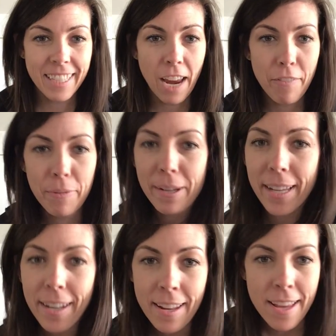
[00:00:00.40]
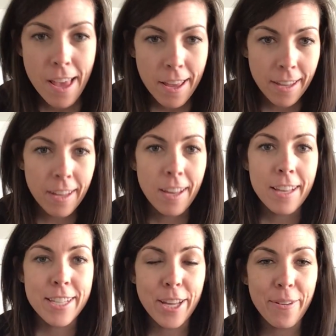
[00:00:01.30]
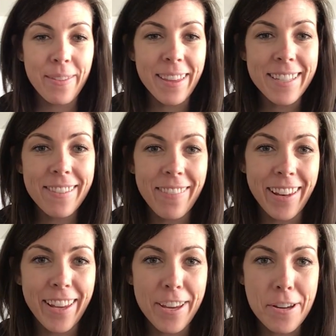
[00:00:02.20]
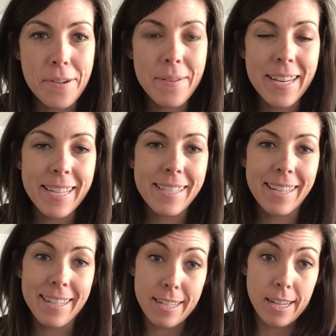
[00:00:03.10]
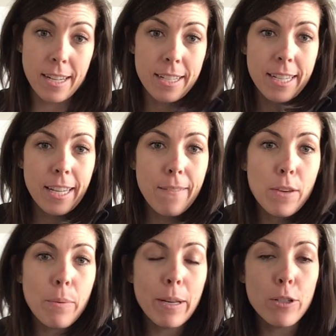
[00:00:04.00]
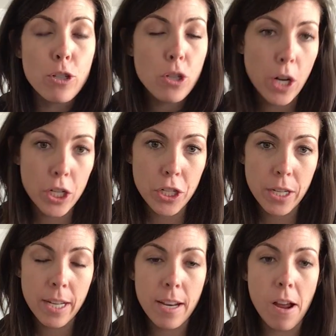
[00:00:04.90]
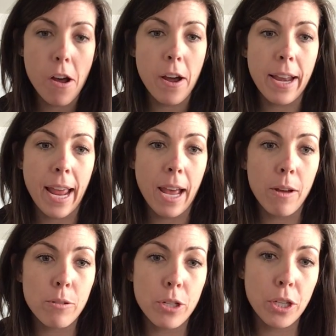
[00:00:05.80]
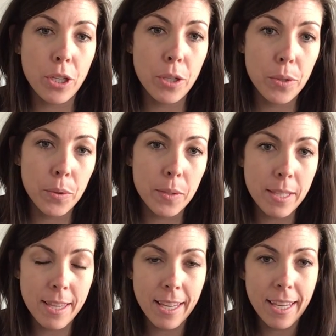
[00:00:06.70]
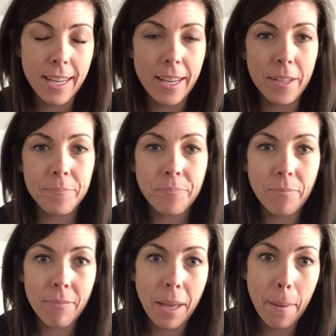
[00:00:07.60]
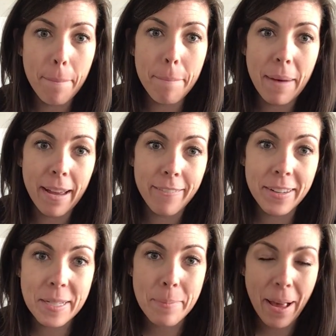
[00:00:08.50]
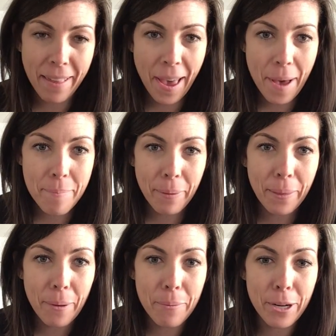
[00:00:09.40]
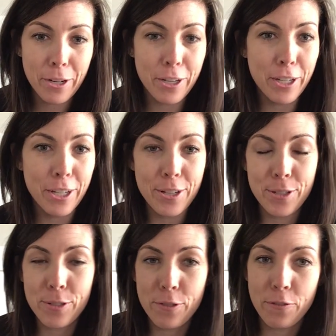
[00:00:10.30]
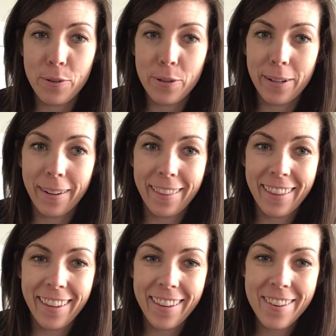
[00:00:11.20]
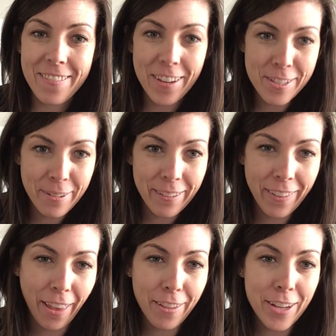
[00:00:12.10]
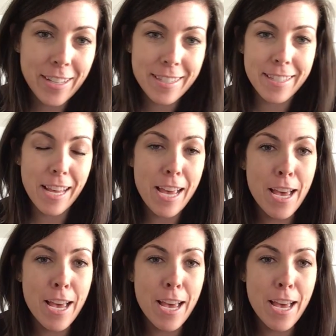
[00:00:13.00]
Hi everyone. So this video is intended to give you instruction on how to use the MyFitnessPal app that we are going to use for the fast rate of fat loss.